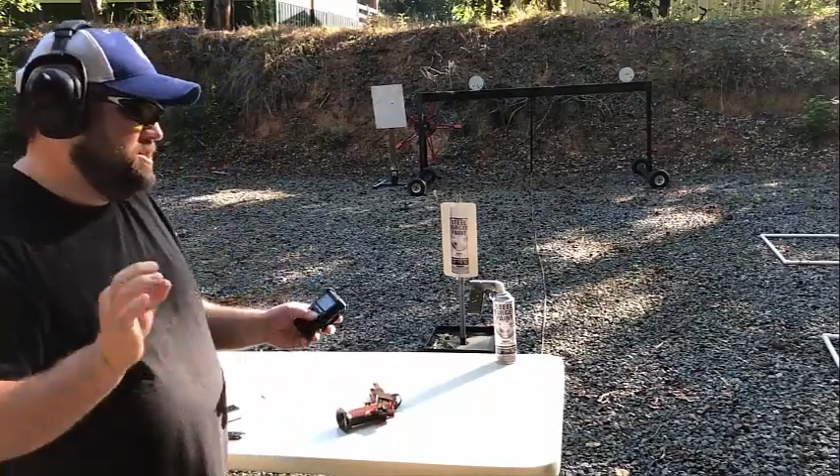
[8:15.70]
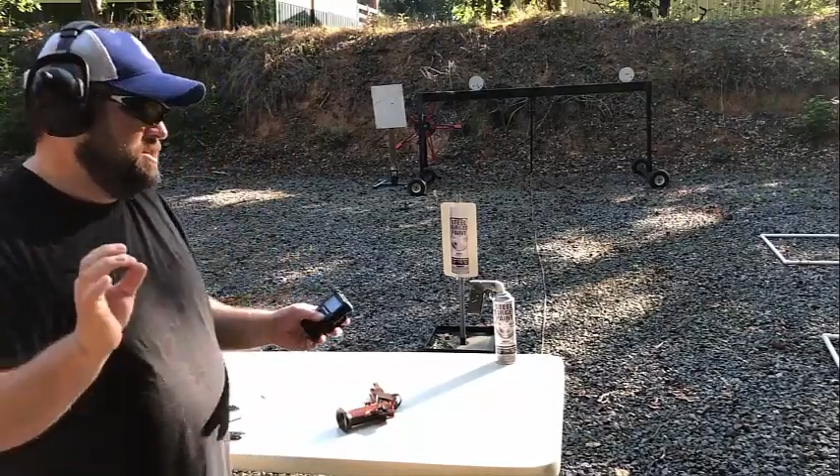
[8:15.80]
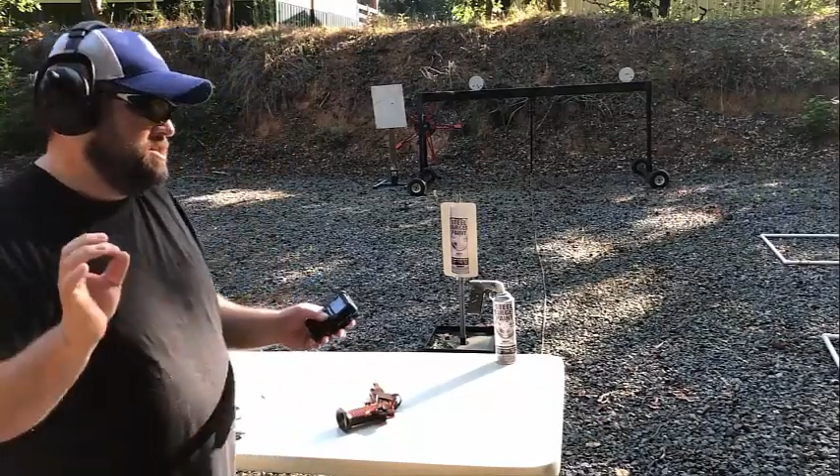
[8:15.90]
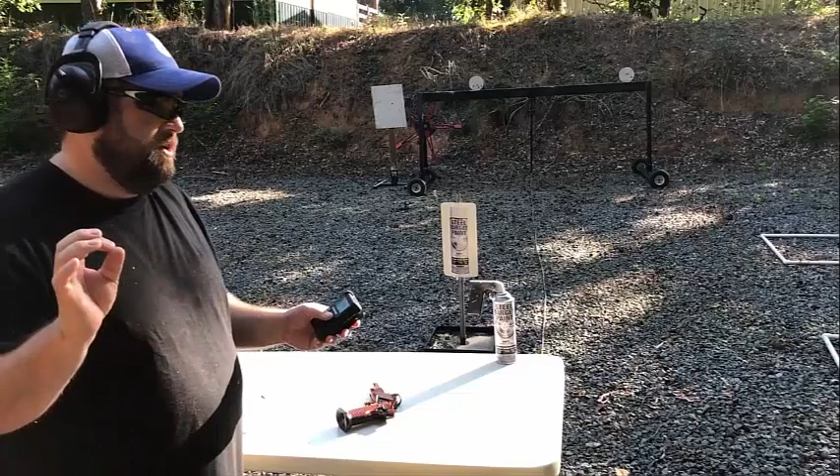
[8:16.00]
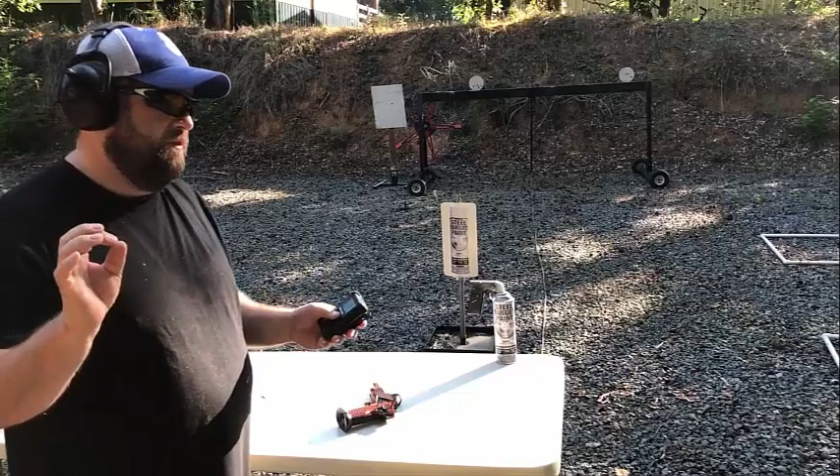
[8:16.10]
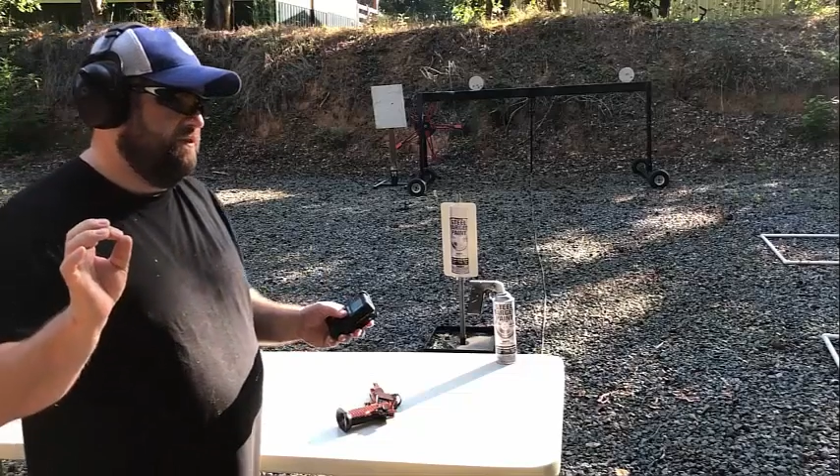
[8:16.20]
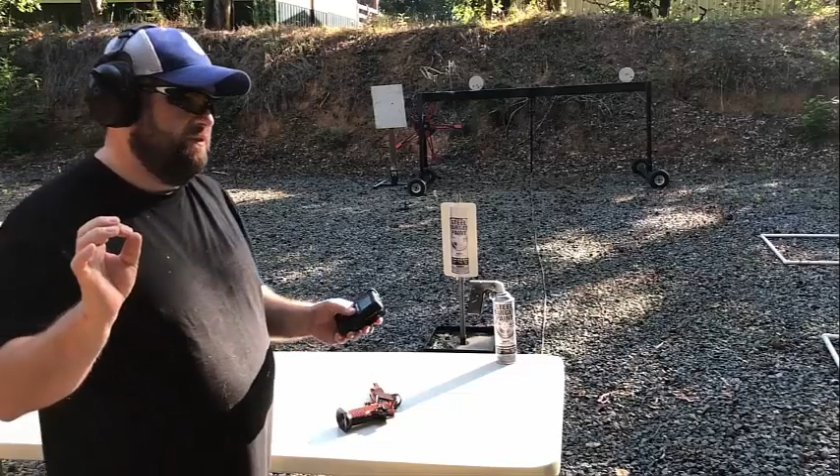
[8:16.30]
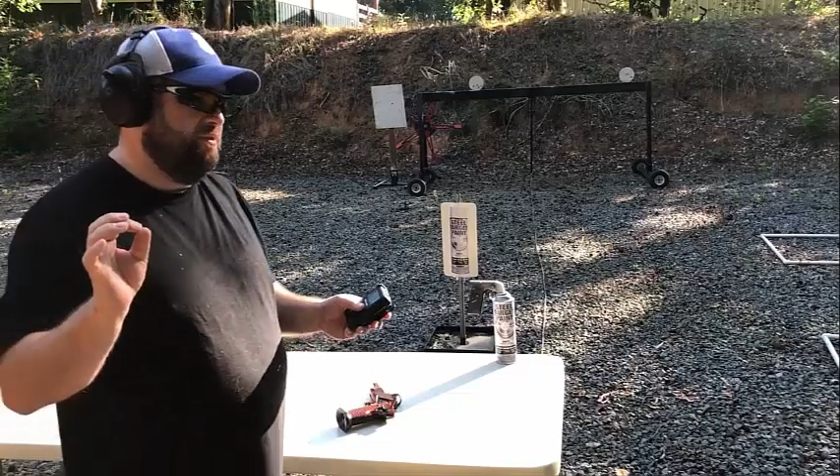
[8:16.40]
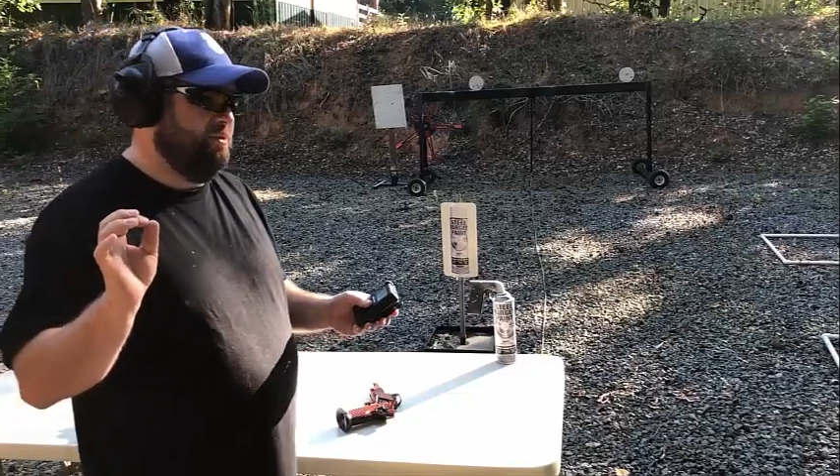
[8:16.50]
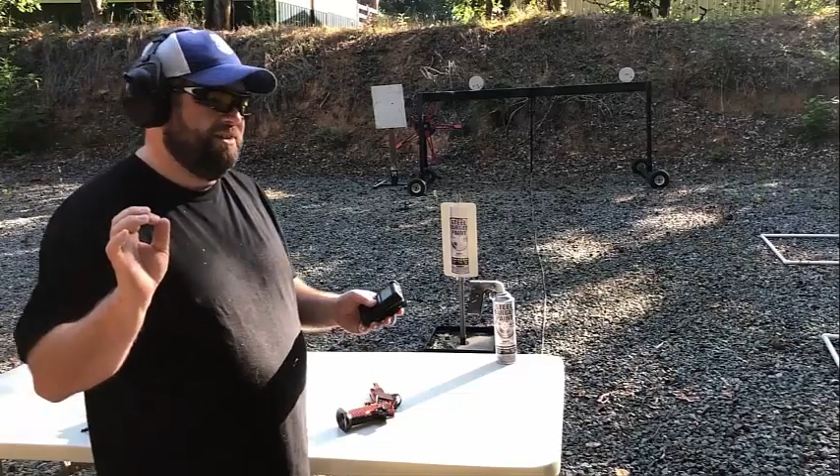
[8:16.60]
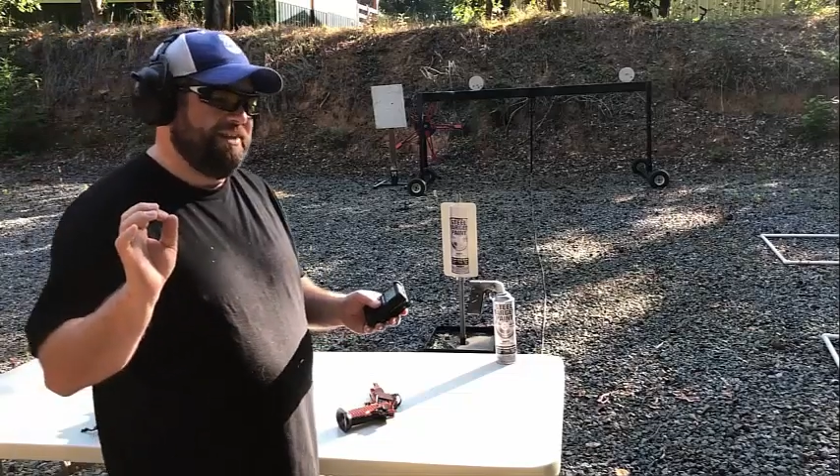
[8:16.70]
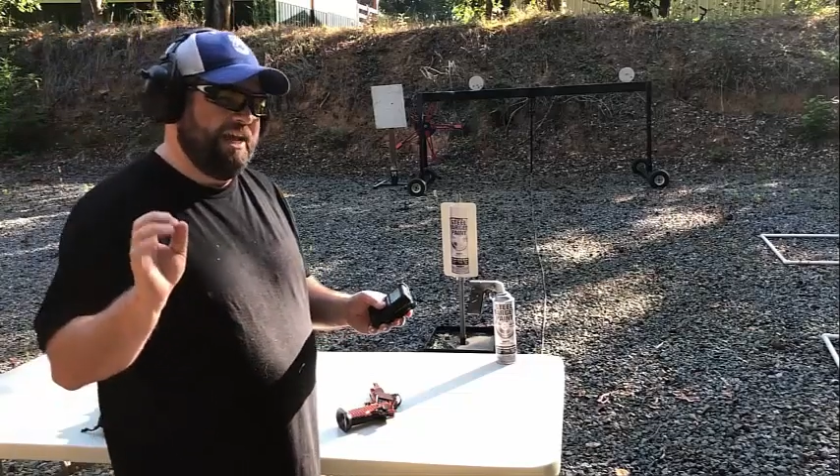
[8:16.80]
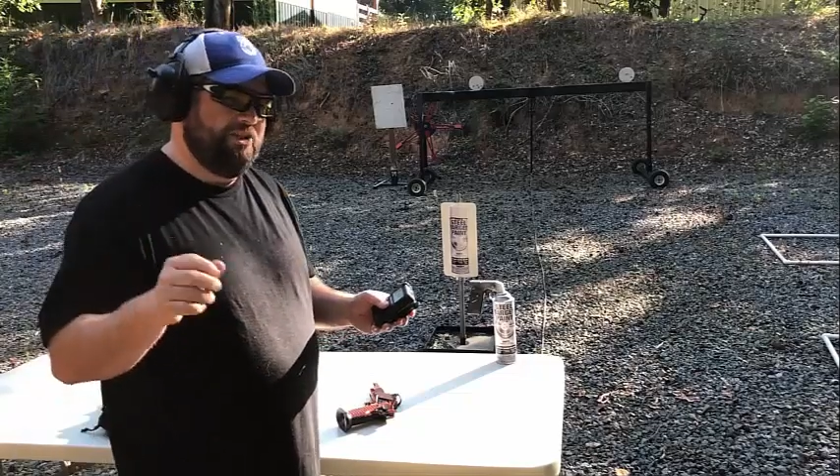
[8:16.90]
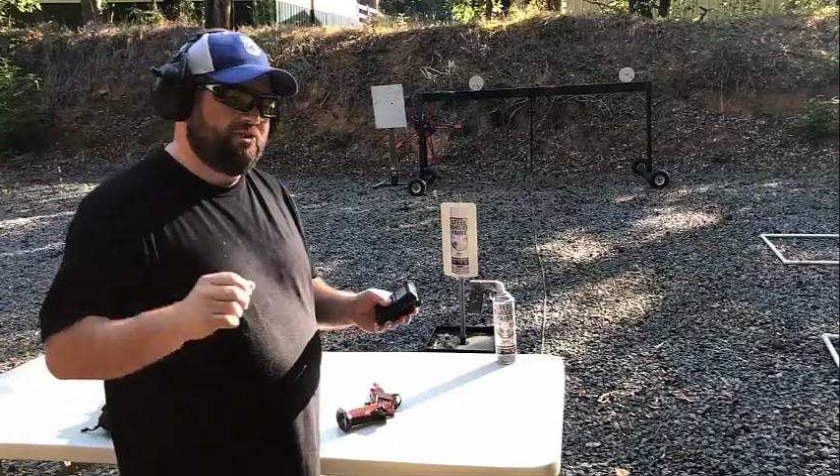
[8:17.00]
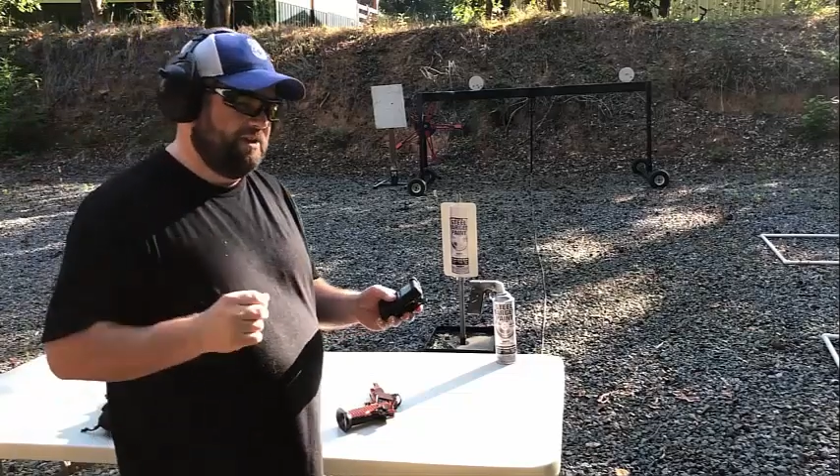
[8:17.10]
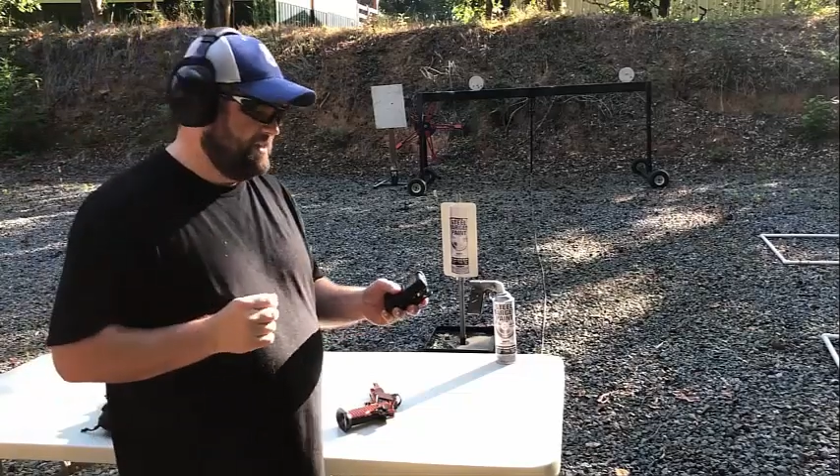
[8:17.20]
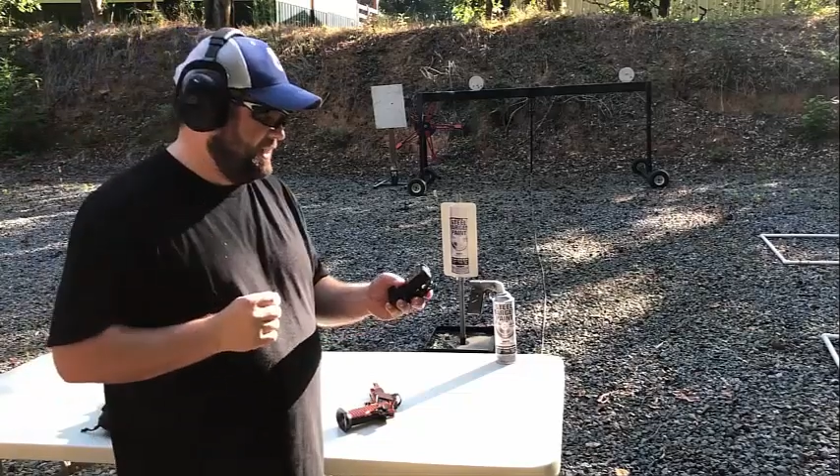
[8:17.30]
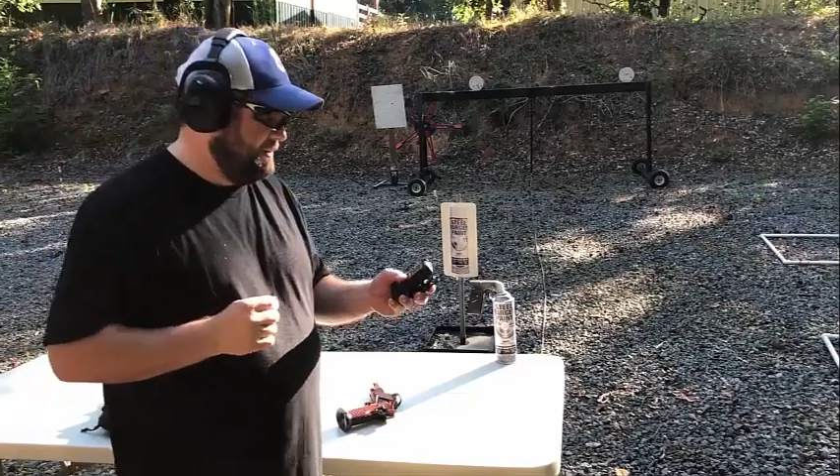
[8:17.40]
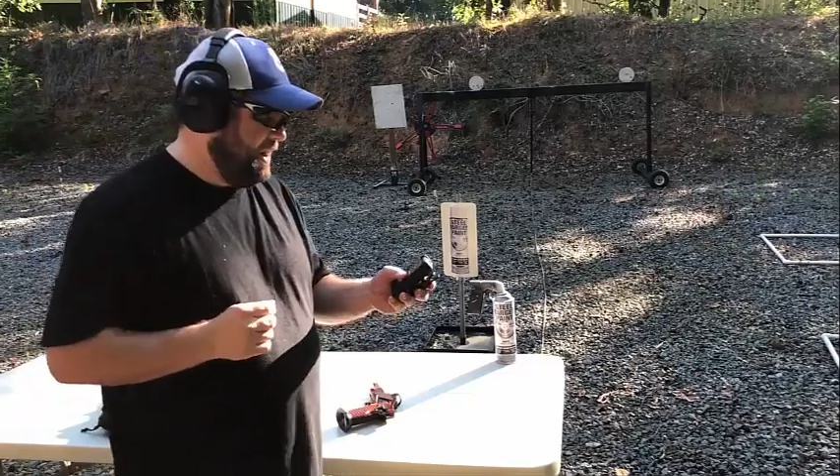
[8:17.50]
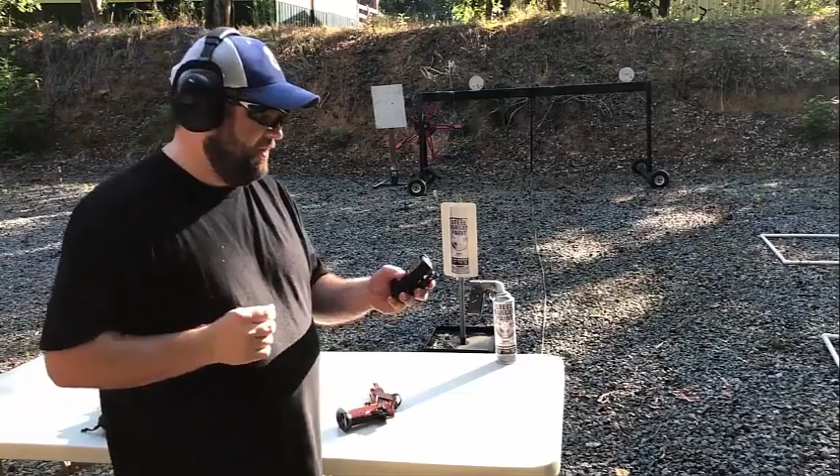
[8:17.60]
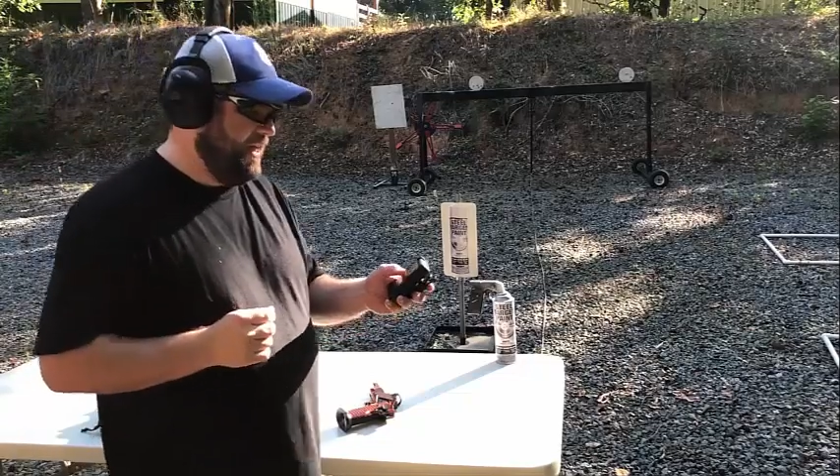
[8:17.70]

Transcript: So what's interesting about